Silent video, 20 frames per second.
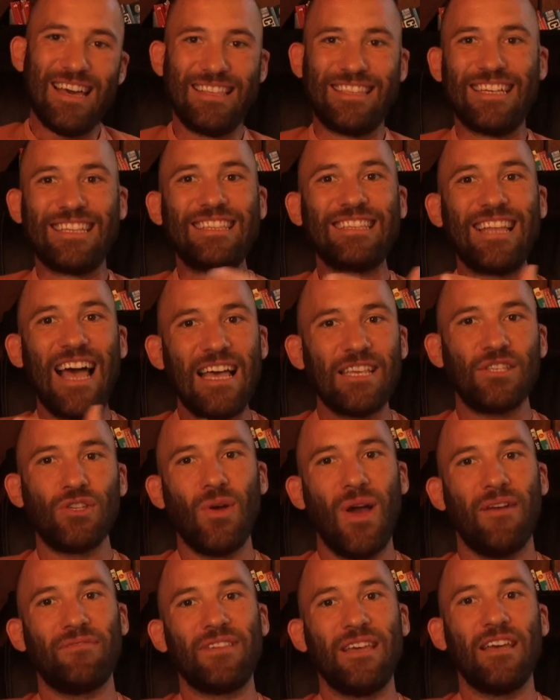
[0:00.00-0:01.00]
the less you
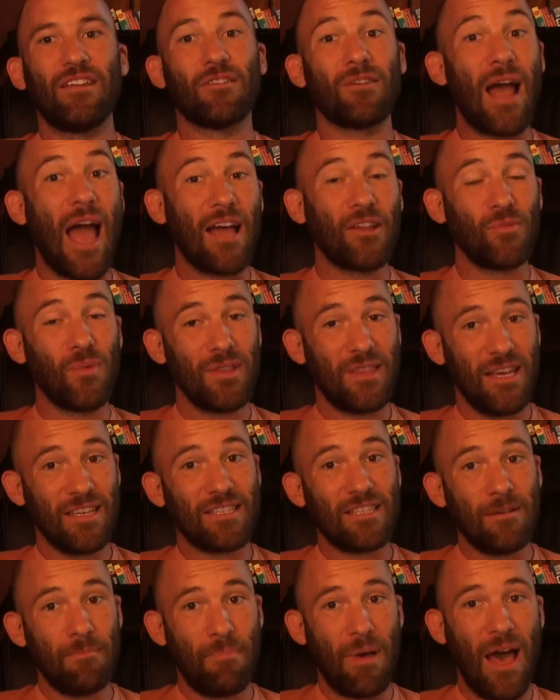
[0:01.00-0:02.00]
have to interact with this,
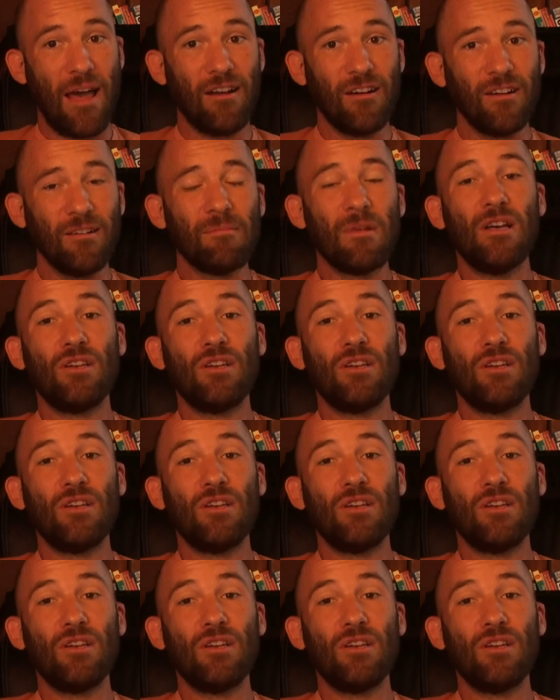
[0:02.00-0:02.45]
the better.